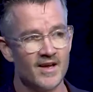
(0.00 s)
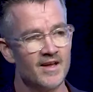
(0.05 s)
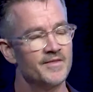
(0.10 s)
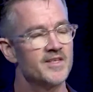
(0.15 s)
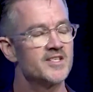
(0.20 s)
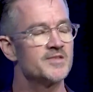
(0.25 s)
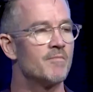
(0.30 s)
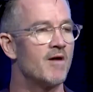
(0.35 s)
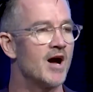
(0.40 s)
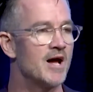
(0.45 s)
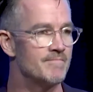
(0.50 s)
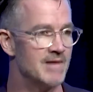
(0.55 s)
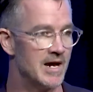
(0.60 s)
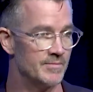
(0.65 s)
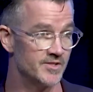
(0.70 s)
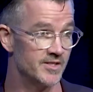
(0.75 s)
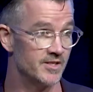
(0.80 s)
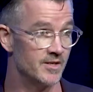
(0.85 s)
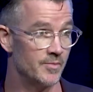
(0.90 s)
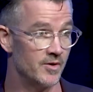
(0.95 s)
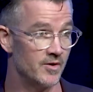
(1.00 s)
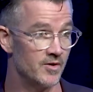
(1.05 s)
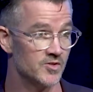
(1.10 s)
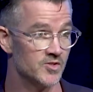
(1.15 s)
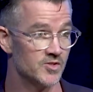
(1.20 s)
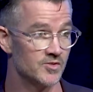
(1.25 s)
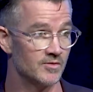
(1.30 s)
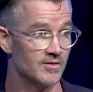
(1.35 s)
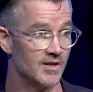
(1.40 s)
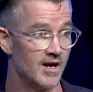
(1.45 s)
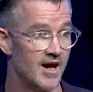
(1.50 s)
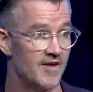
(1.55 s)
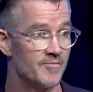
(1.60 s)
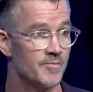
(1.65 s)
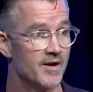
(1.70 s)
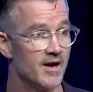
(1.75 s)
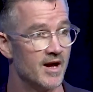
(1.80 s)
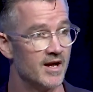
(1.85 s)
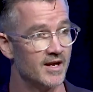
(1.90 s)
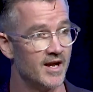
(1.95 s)
this might map to your personal life,
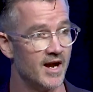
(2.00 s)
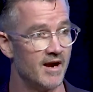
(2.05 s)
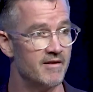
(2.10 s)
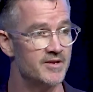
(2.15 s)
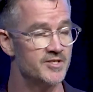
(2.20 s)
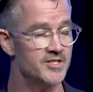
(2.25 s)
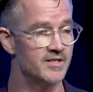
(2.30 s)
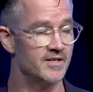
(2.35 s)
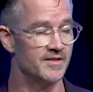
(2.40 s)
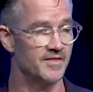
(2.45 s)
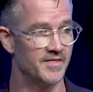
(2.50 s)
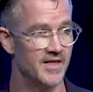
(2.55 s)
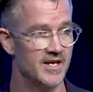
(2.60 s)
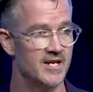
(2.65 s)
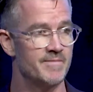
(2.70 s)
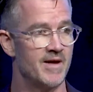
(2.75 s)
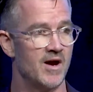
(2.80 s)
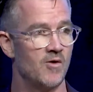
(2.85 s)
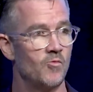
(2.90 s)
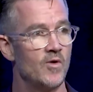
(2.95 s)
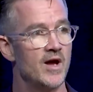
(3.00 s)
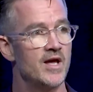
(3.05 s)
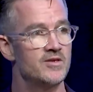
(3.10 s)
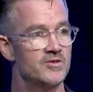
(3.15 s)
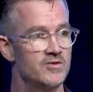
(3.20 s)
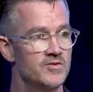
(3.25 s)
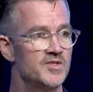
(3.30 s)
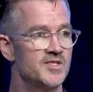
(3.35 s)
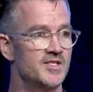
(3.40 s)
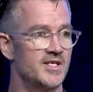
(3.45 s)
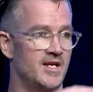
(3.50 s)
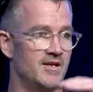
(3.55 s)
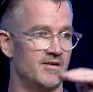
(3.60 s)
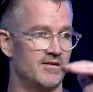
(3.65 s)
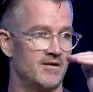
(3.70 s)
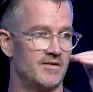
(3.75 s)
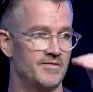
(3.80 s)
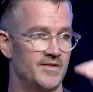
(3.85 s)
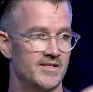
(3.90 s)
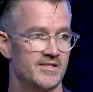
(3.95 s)
but I encourage you to think about where you sit
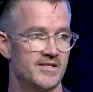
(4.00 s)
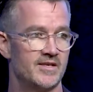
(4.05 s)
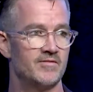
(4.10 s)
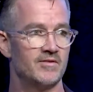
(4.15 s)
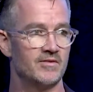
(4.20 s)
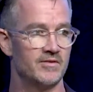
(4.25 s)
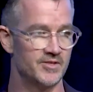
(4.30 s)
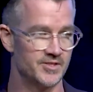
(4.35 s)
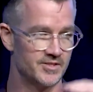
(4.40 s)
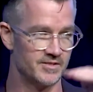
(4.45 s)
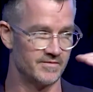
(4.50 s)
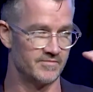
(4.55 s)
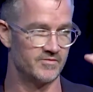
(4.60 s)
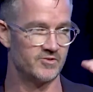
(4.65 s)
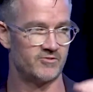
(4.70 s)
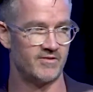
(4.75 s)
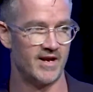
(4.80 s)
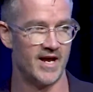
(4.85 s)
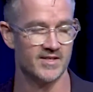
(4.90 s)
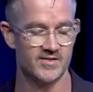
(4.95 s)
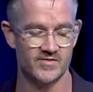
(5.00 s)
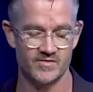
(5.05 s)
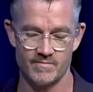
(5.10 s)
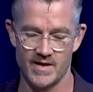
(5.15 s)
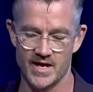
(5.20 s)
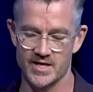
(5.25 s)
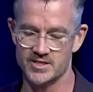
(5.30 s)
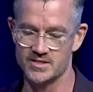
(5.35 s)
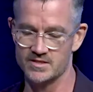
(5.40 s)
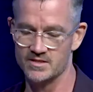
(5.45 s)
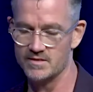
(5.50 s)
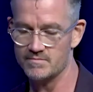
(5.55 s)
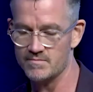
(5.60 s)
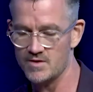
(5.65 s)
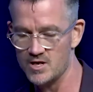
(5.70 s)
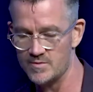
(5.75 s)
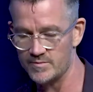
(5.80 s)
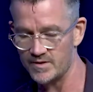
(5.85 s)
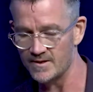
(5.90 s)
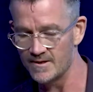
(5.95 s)
on this evolution of transformation at the
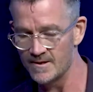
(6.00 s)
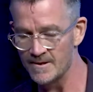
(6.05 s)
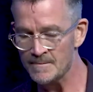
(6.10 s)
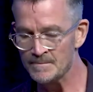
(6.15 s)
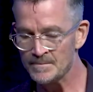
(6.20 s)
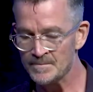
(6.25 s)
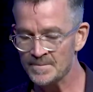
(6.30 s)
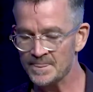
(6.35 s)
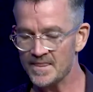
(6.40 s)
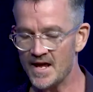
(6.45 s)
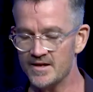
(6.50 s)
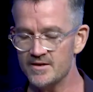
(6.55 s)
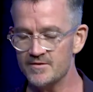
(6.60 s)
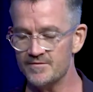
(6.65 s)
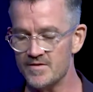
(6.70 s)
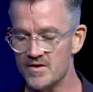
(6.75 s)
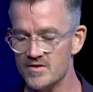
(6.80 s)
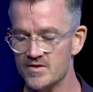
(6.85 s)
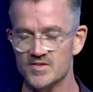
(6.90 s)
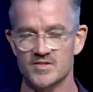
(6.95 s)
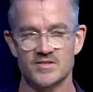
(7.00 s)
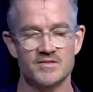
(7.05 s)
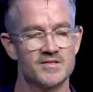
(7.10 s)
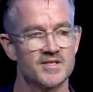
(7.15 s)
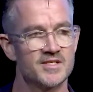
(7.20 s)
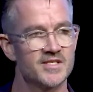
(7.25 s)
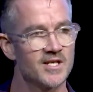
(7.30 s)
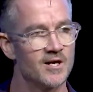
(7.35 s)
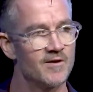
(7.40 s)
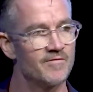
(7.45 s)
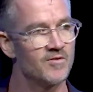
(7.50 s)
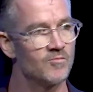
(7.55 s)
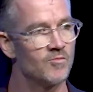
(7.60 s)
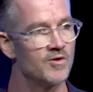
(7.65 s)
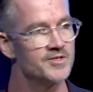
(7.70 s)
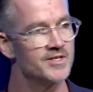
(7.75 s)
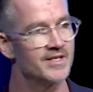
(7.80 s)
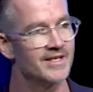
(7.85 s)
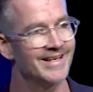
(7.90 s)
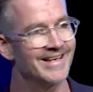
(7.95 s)
moment. Are you focused on yourself and what
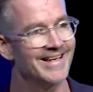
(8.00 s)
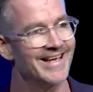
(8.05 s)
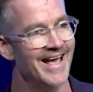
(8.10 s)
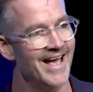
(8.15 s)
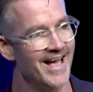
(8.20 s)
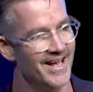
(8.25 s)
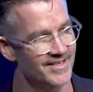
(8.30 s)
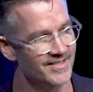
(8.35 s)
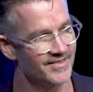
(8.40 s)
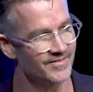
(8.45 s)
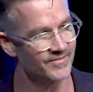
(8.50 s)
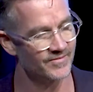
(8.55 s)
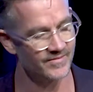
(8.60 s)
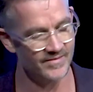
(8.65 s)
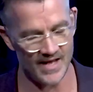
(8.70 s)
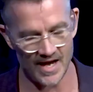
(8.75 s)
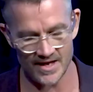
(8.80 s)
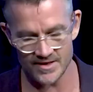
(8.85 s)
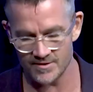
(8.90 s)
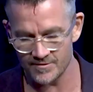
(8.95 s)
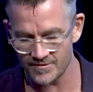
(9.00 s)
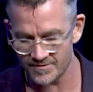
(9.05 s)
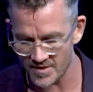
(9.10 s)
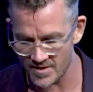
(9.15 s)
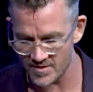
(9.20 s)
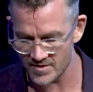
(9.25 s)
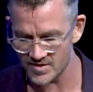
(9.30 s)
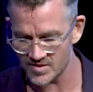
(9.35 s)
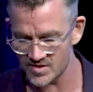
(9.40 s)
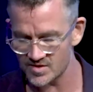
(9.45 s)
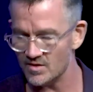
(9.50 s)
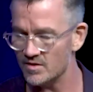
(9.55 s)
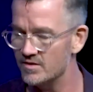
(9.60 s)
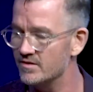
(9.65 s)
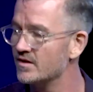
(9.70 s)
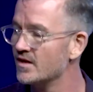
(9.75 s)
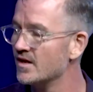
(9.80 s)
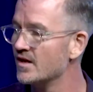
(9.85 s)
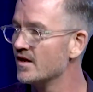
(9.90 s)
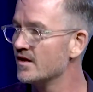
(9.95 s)
you can get? Are you focused on
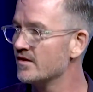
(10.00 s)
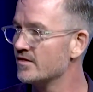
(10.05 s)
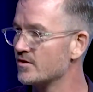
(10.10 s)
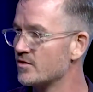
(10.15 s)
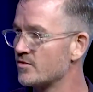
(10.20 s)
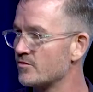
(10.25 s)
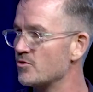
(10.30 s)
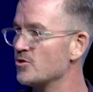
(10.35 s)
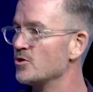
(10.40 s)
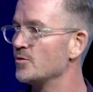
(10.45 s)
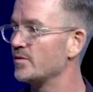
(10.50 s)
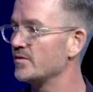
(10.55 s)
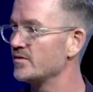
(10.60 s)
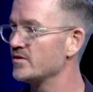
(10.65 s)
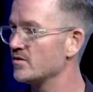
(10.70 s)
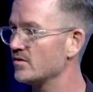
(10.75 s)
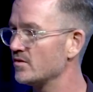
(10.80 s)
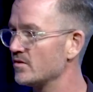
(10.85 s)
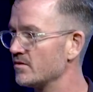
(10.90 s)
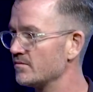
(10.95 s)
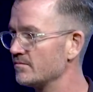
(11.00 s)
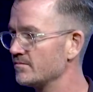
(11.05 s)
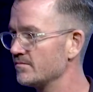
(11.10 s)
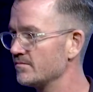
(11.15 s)
the group and your